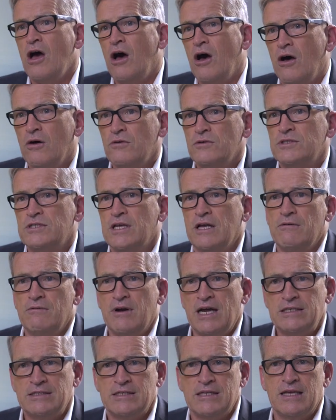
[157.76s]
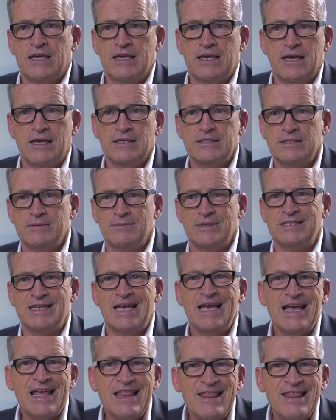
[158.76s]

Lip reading: wholesale rates to their customers.